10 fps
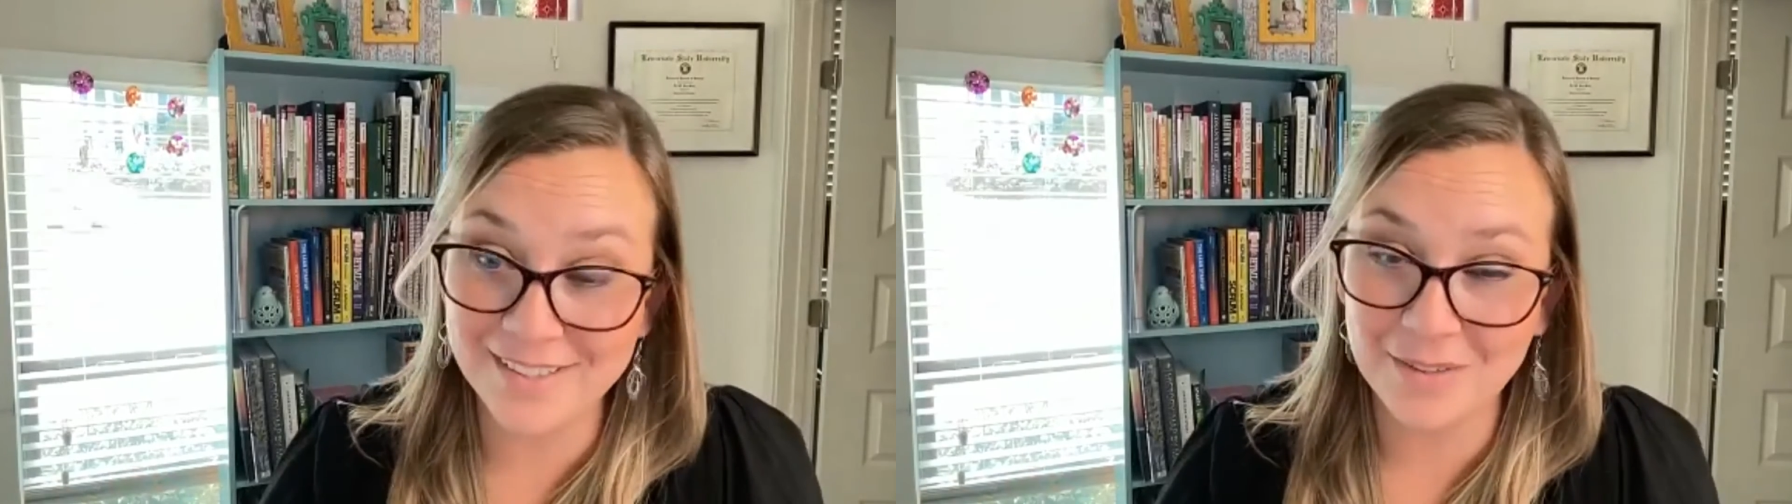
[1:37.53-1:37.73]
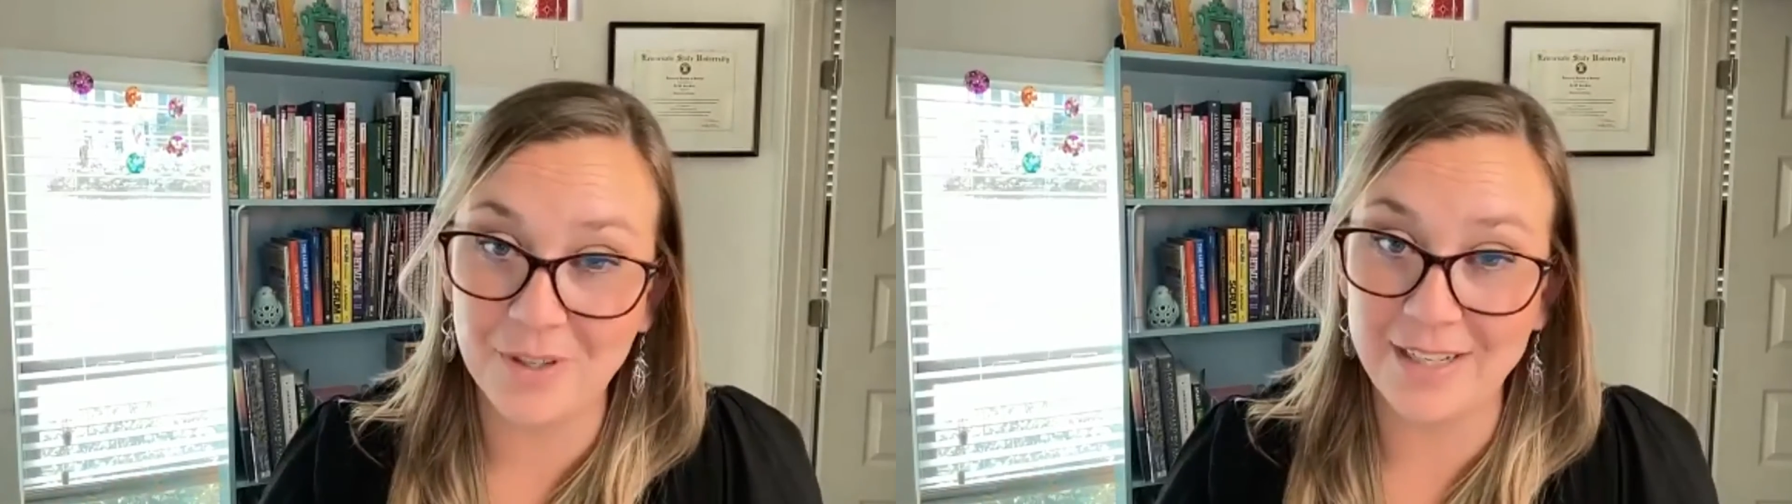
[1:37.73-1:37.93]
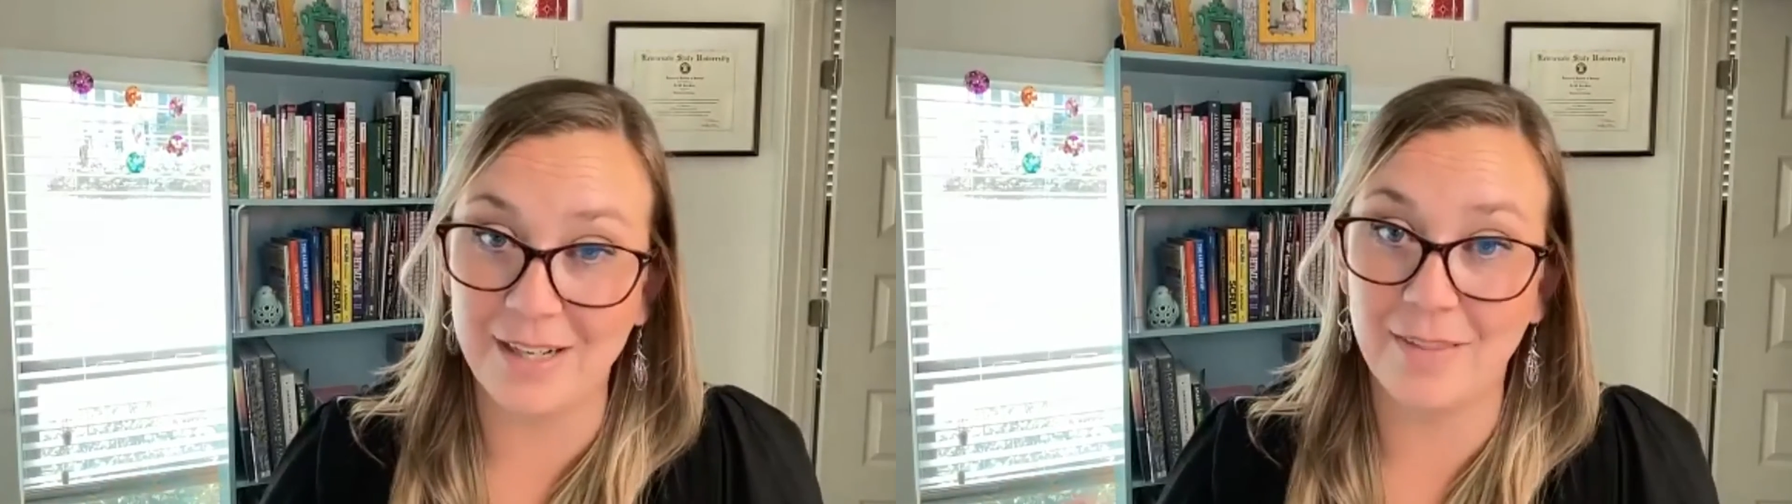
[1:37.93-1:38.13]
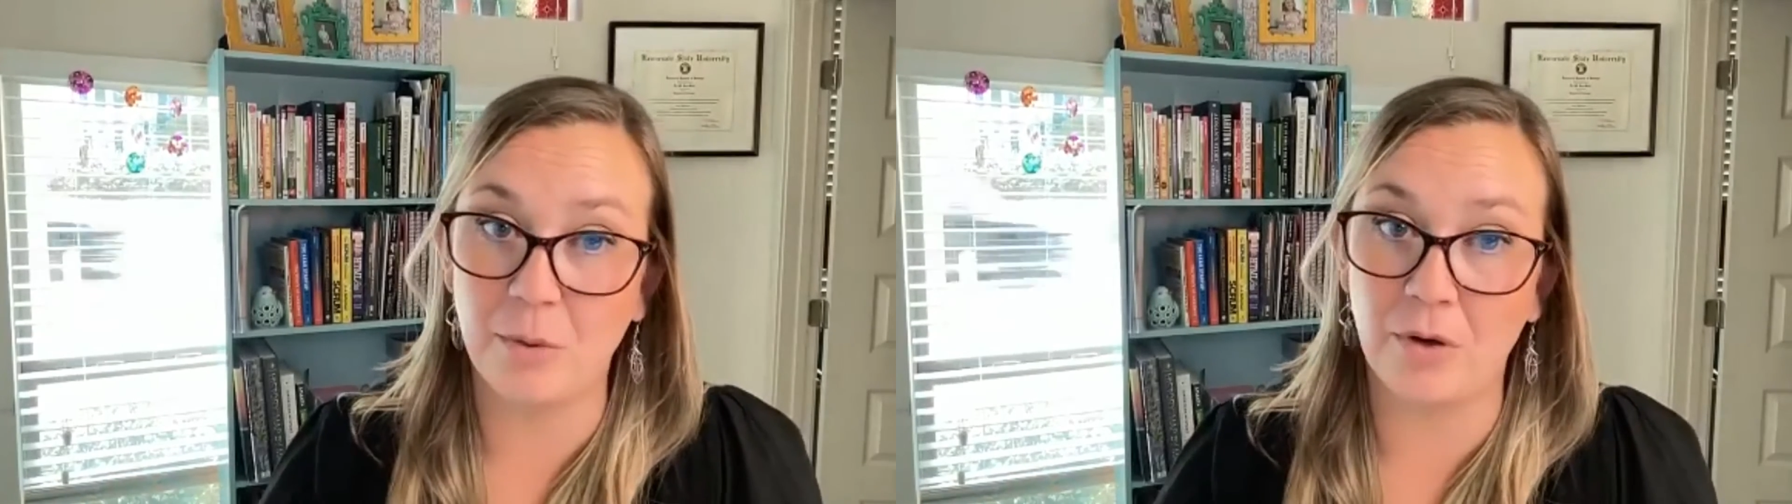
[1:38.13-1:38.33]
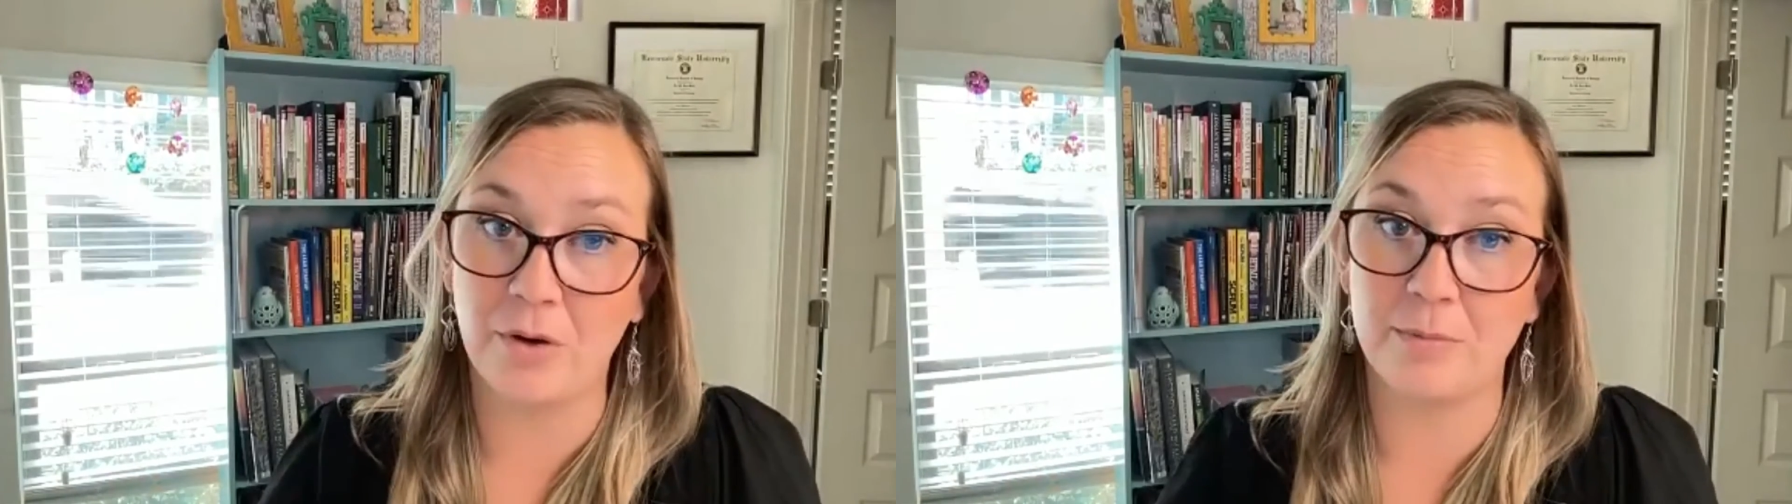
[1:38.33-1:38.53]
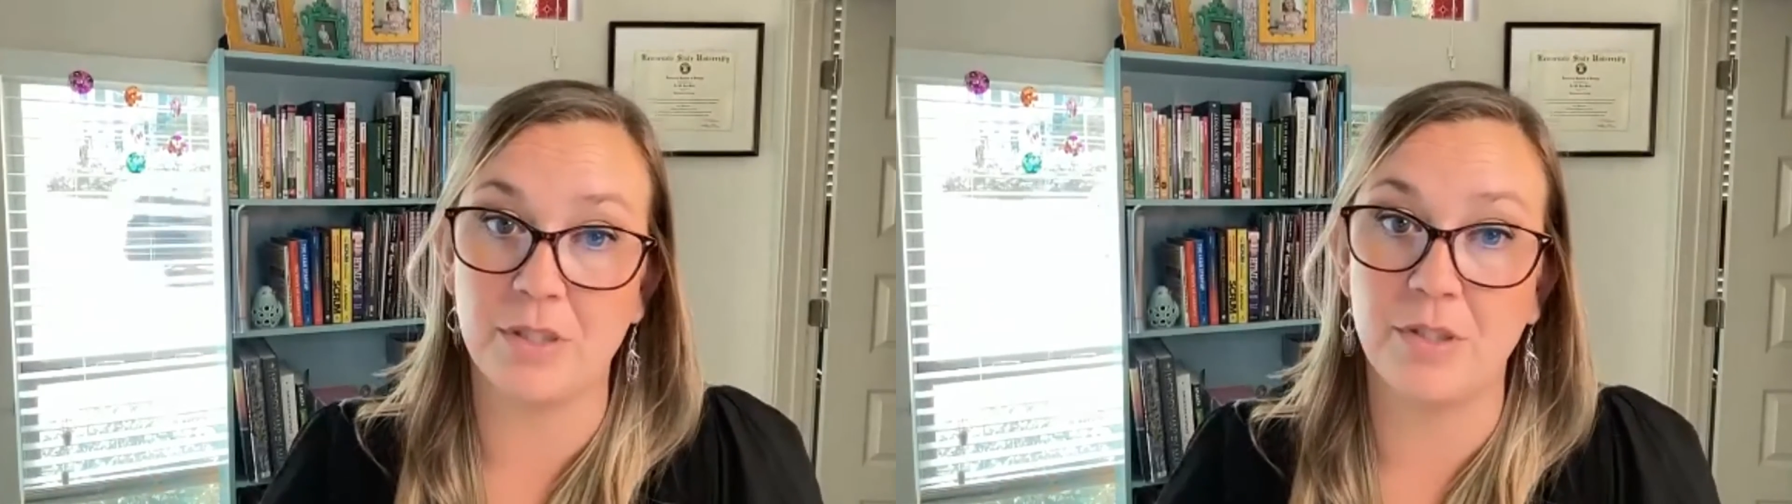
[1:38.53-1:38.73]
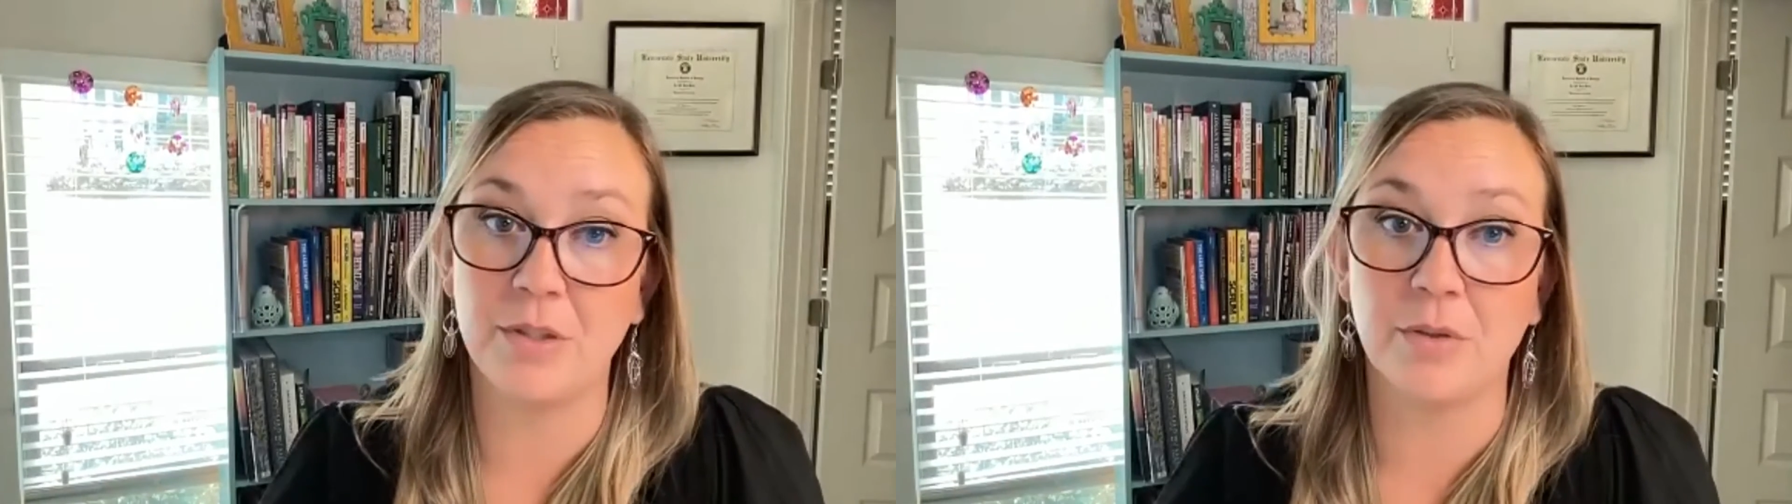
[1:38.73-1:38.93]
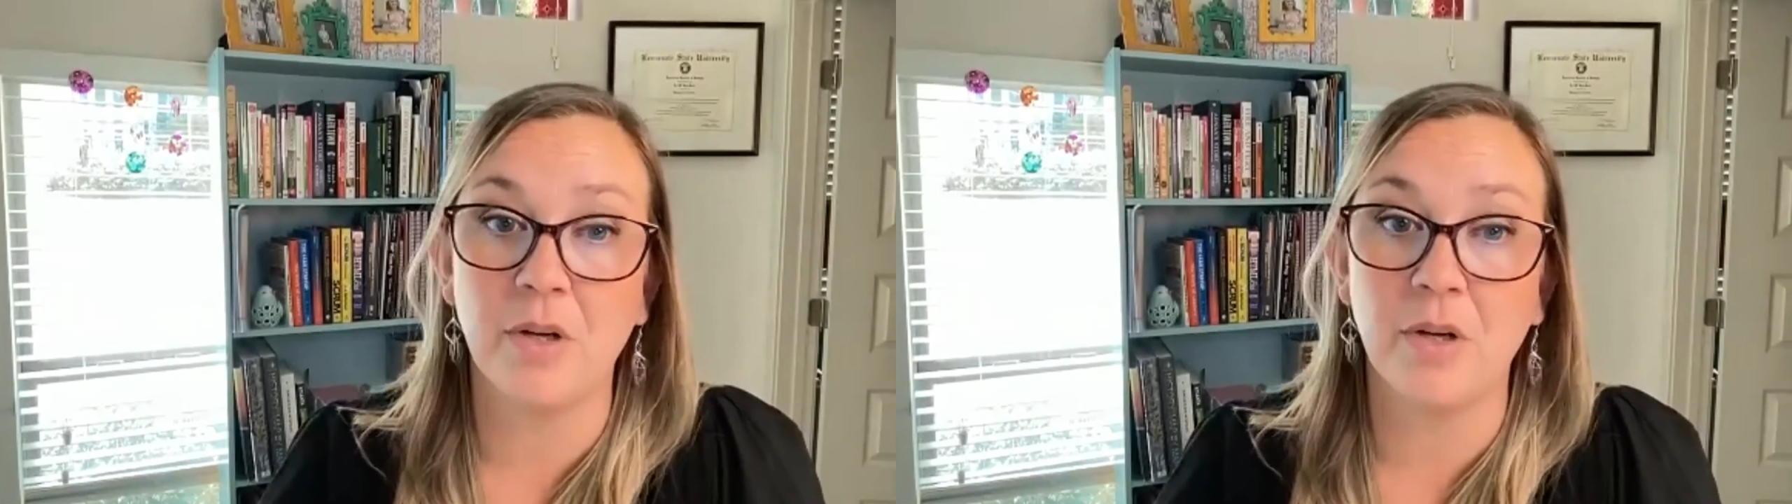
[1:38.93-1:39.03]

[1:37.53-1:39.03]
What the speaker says: we're needing the program to do?